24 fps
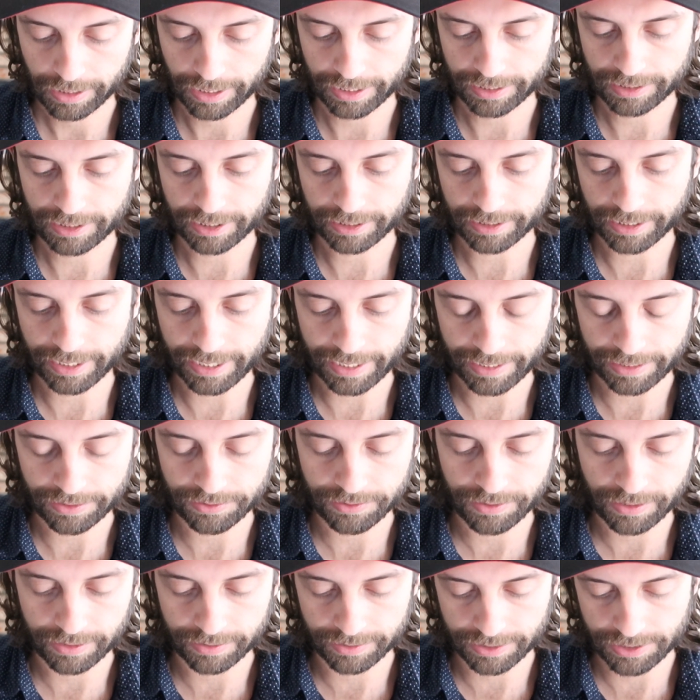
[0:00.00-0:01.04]
I think I
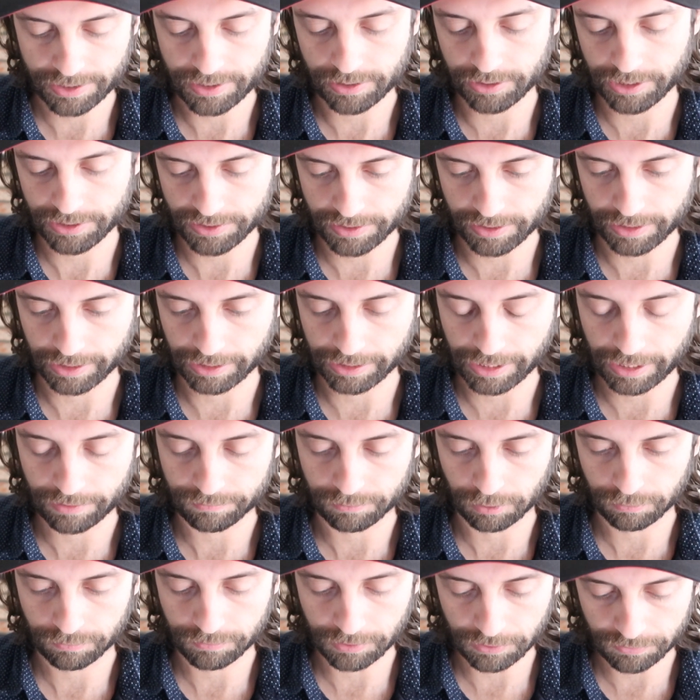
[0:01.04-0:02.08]
had this listed again
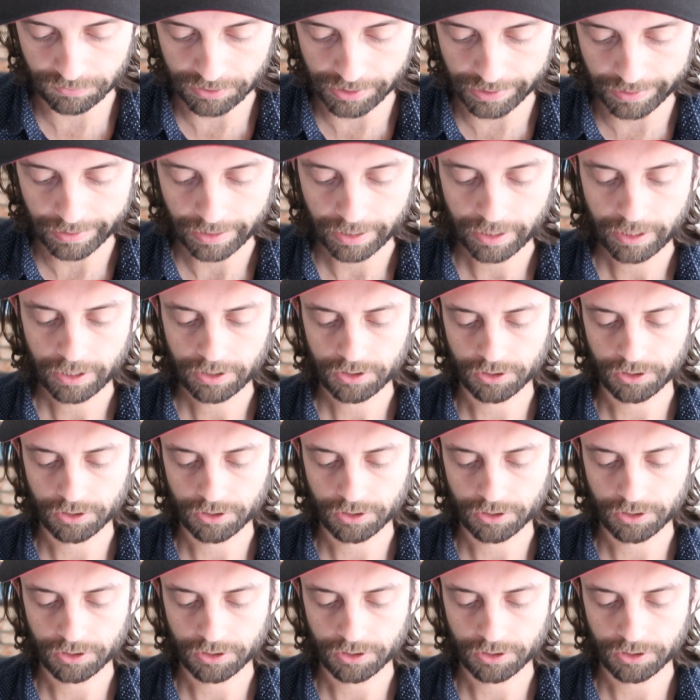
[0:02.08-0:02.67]
for 50,